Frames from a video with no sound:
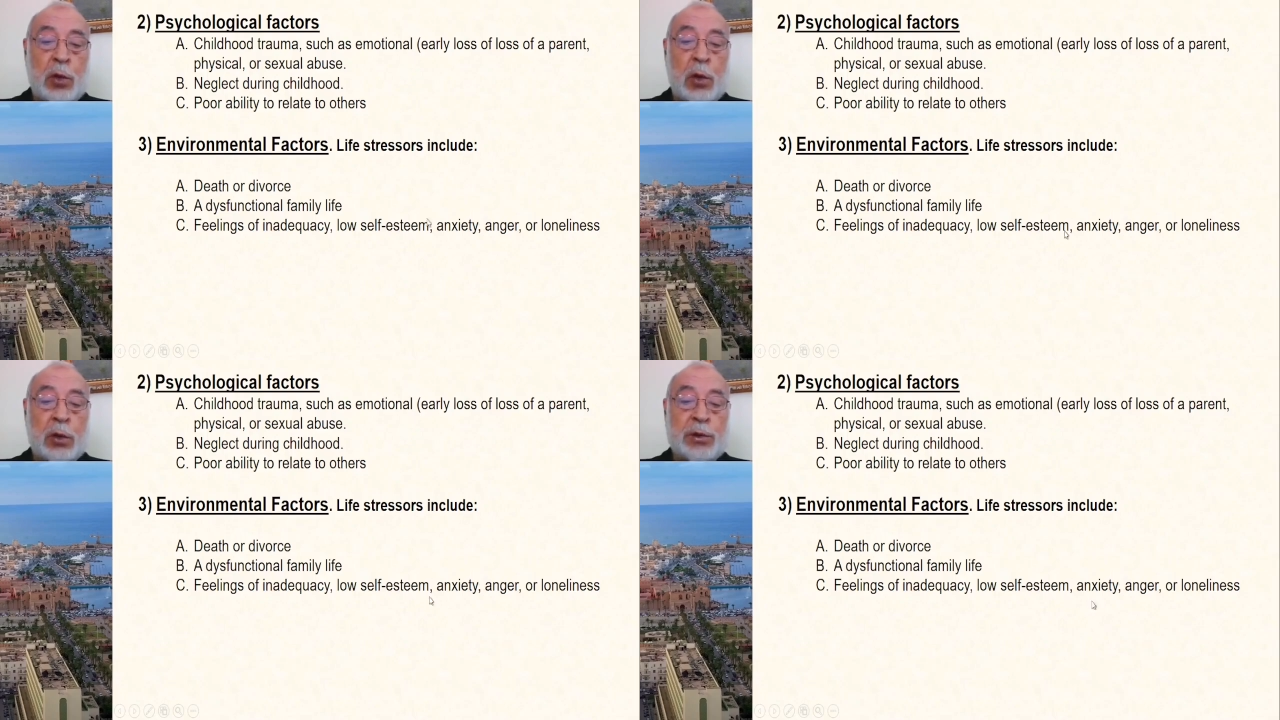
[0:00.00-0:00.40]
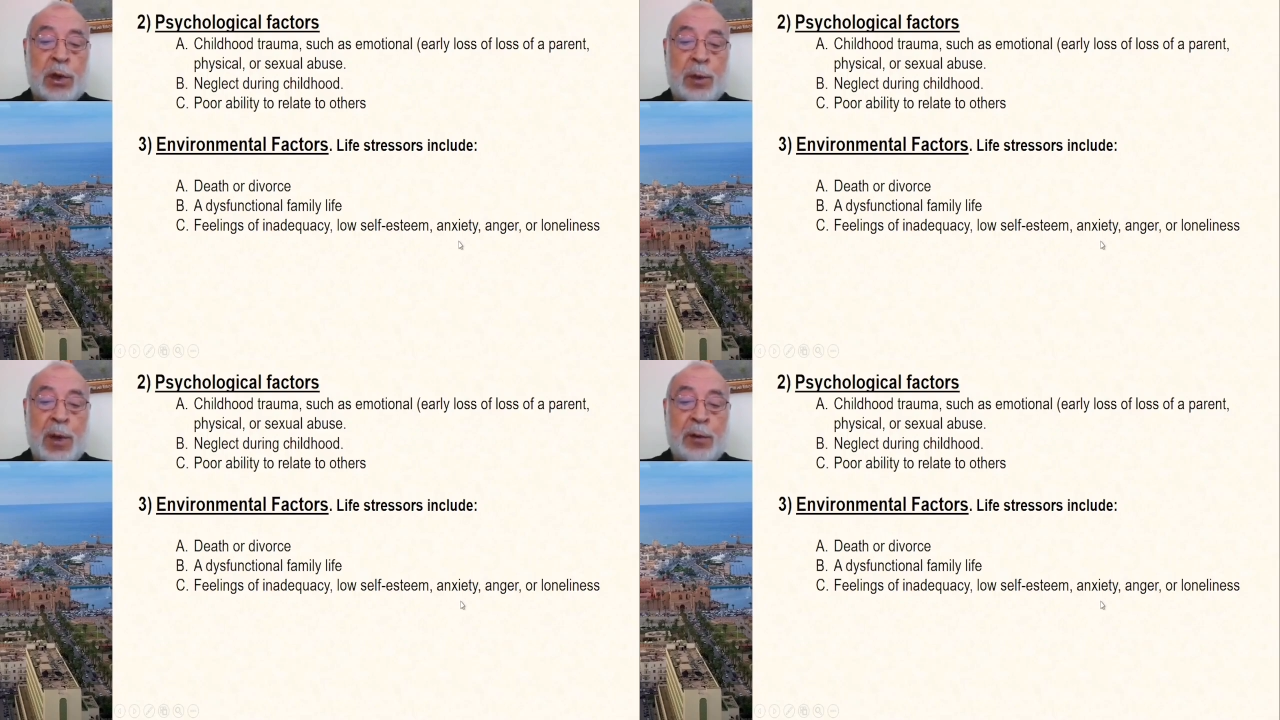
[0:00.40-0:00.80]

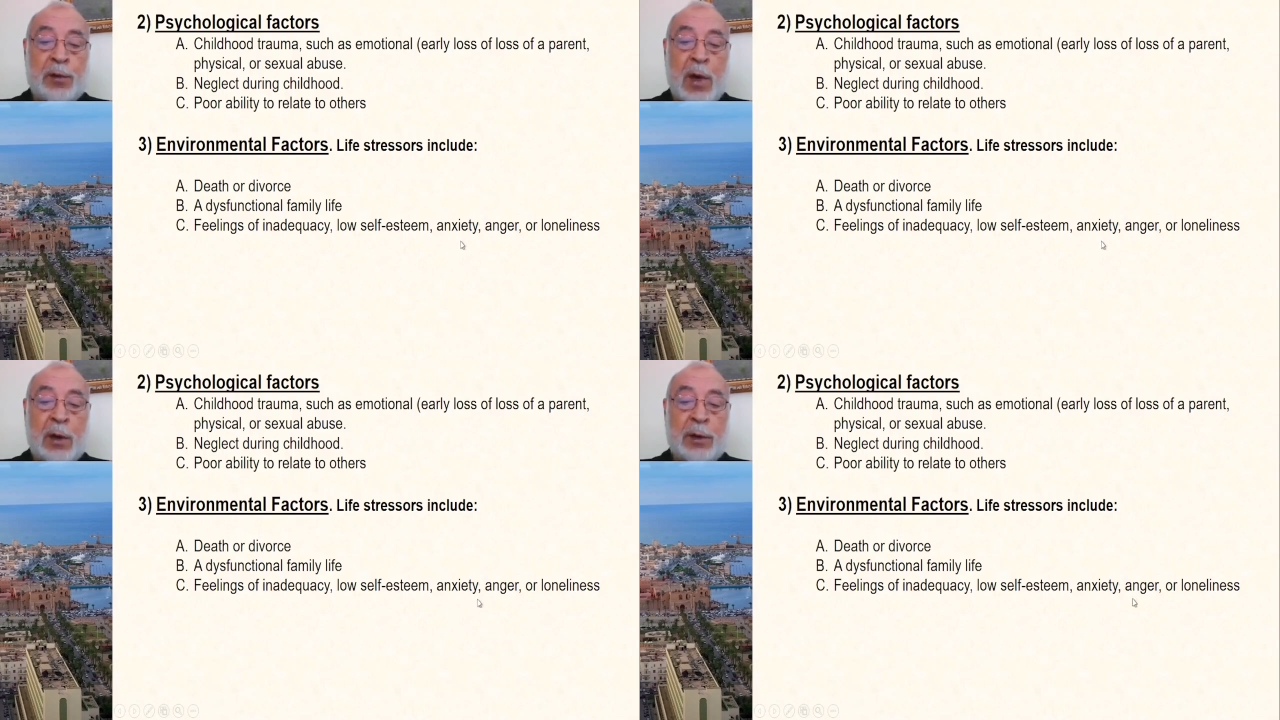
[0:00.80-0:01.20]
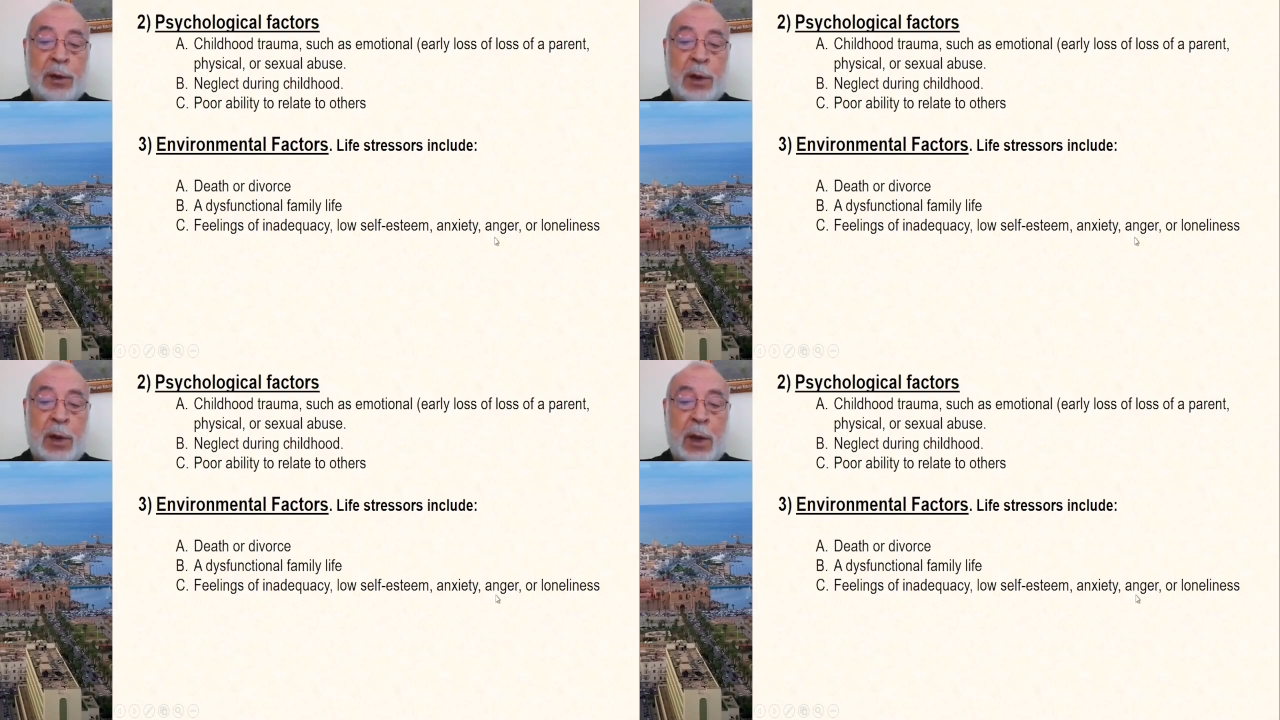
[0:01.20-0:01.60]
long-term
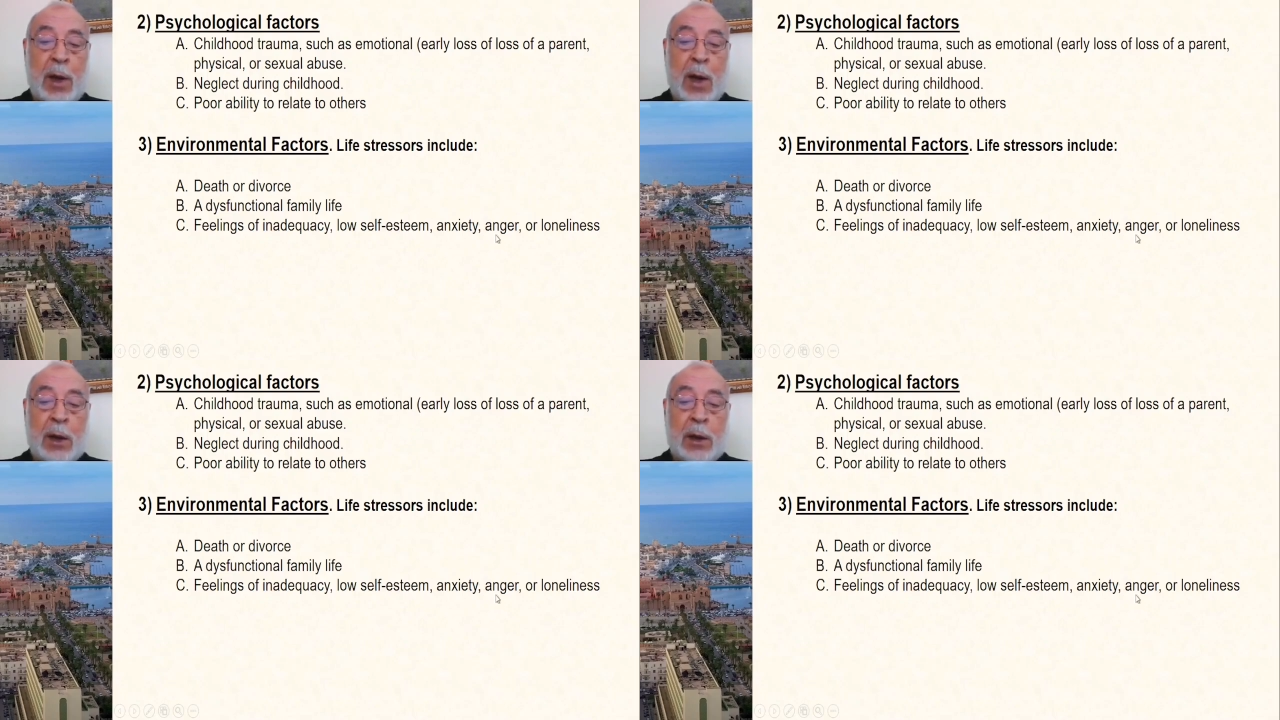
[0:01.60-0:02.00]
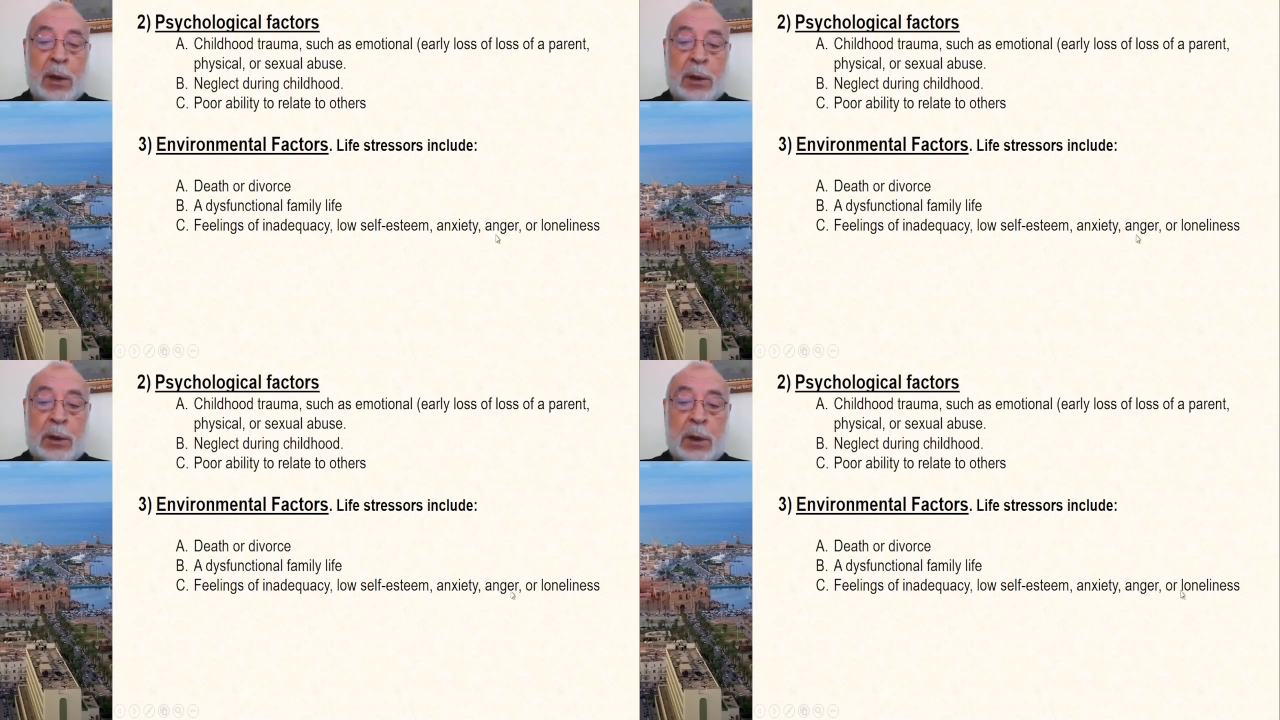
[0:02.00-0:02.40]
anxiety,
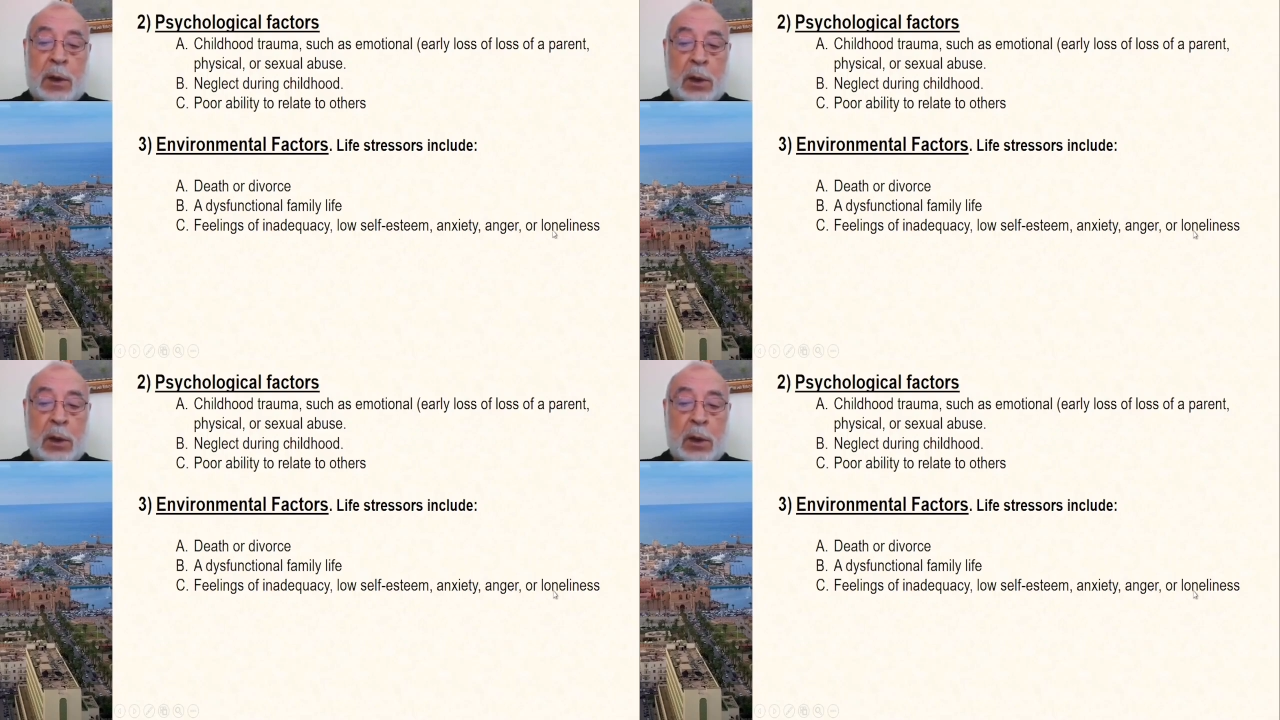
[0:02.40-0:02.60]
anger,